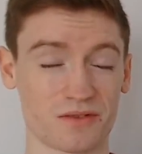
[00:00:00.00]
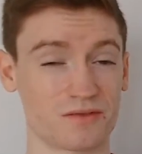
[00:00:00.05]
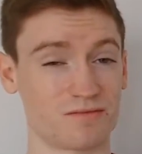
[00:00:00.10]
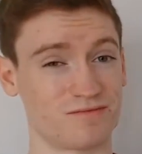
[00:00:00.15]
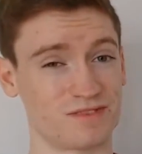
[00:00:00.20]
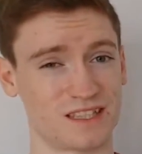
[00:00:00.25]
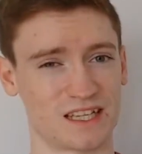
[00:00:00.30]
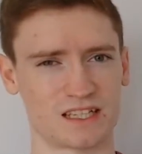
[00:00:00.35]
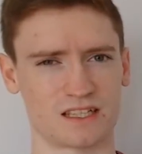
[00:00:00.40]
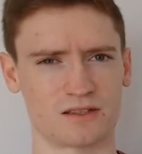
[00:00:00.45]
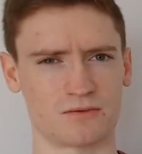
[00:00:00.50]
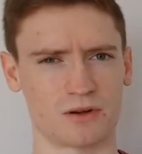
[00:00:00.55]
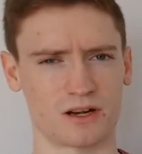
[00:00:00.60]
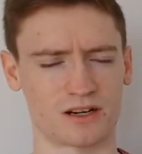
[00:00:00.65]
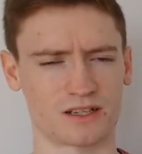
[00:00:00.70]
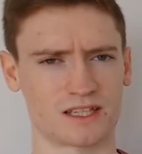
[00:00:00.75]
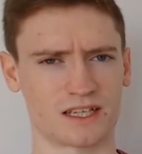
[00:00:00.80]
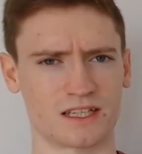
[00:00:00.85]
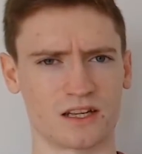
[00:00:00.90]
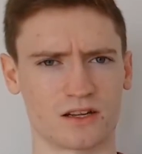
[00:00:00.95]
this is where
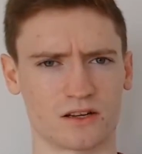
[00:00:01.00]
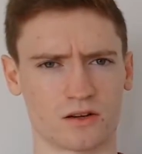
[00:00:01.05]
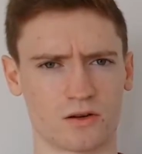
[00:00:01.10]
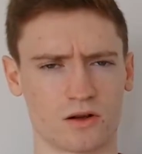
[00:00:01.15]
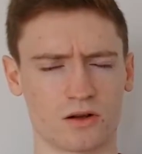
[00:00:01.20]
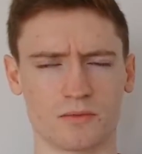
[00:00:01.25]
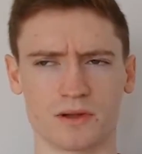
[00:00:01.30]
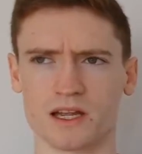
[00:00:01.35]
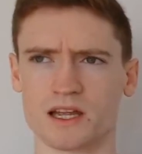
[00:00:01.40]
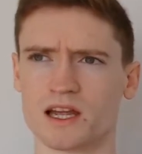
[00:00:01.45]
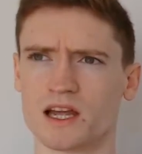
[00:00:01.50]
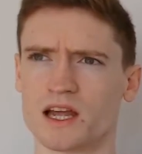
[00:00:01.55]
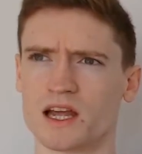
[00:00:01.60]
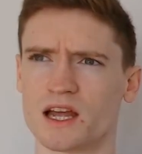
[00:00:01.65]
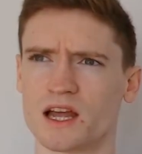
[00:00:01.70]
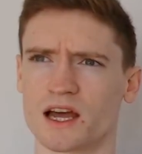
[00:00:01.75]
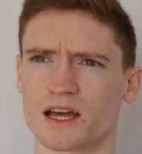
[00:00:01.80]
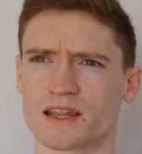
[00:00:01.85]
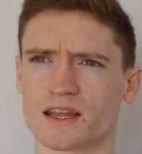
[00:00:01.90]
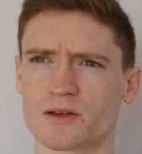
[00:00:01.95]
I said don't quote me,
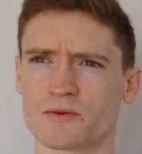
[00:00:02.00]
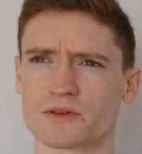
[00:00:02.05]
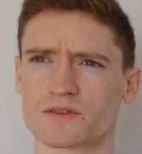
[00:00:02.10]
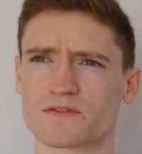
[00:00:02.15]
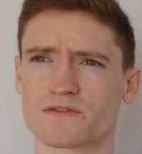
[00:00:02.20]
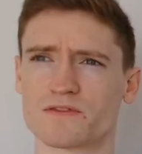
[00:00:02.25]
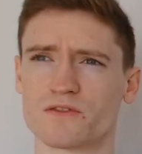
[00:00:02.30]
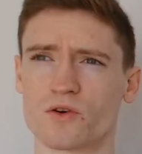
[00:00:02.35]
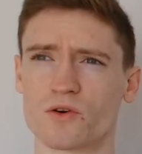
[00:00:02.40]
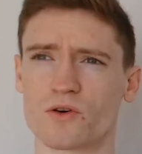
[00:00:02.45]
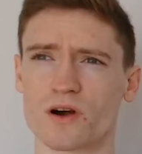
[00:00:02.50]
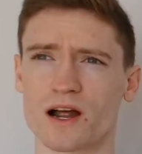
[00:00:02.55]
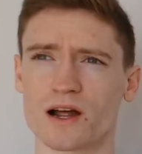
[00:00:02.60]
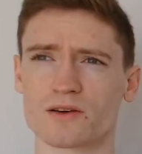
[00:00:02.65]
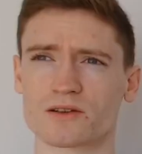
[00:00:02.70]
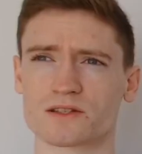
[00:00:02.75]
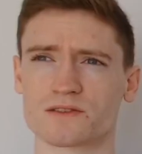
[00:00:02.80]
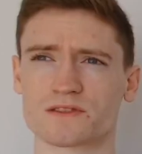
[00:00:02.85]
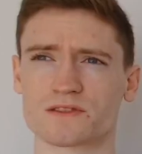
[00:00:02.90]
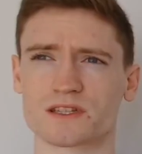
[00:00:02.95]
I think it was 4
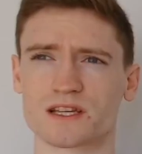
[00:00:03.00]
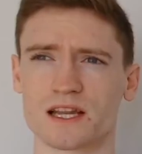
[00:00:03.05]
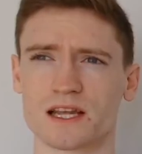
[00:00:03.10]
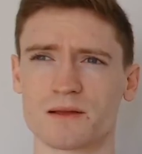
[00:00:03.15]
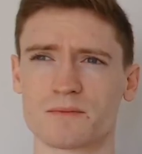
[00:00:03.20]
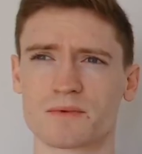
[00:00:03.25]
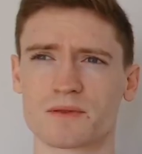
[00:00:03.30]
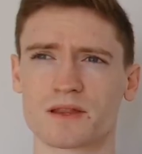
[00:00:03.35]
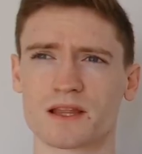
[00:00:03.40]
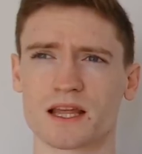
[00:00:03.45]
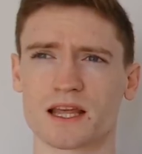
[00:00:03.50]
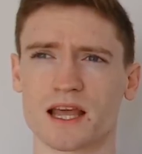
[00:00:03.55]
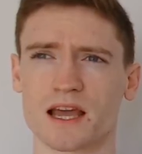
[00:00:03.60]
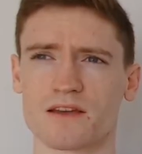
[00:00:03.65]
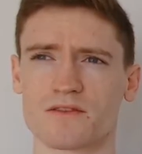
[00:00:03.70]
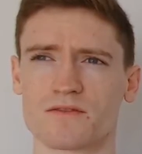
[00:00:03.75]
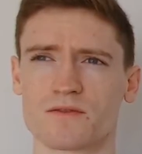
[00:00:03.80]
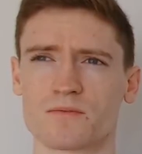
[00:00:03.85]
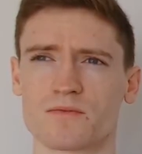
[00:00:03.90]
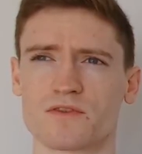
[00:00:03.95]
hours of sleep they
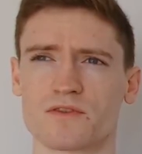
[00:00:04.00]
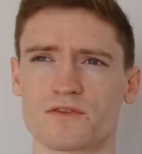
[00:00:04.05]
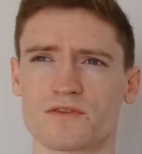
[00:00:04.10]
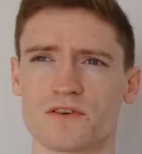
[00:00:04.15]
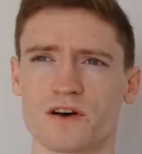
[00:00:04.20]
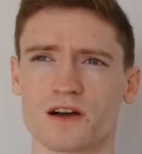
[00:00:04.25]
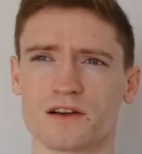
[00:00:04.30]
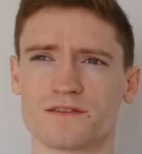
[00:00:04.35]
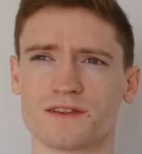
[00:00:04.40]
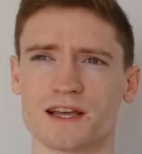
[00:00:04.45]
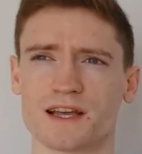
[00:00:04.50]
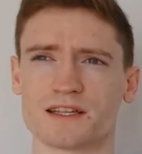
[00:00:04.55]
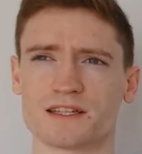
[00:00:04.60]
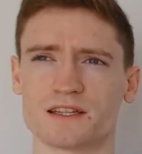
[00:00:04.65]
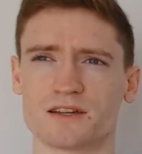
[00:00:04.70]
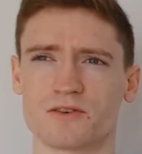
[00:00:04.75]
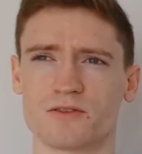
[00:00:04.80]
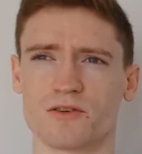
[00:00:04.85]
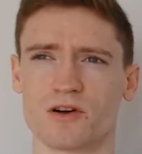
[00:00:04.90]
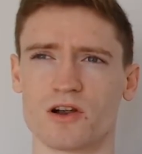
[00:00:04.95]
gave them for 5 days
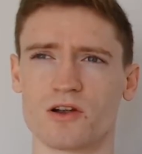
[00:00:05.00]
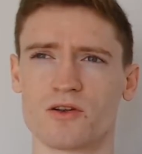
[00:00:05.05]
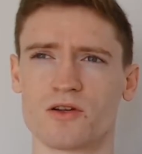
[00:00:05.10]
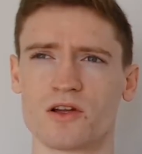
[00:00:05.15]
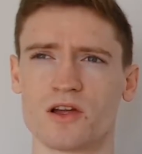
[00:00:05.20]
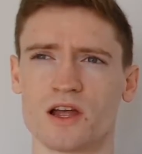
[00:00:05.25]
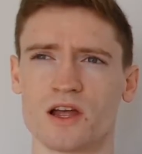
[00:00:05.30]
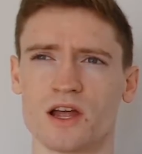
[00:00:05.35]
in a row,